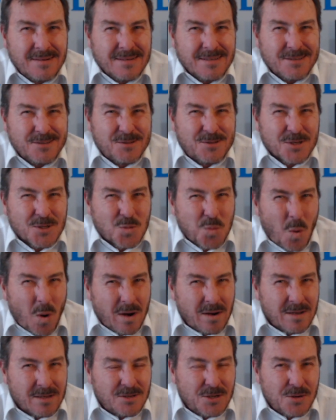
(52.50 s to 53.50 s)
You just
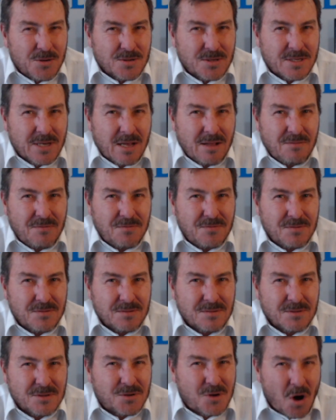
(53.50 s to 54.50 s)
wonder to yourself.
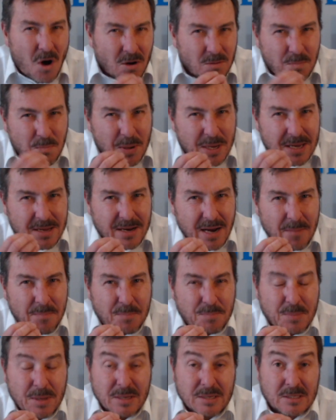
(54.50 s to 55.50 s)
You can't pick it
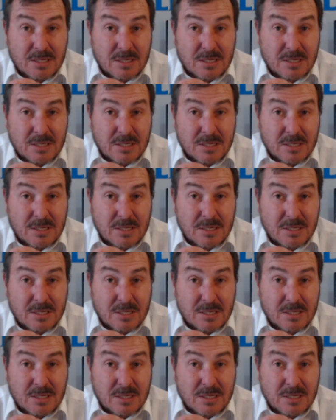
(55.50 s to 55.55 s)
up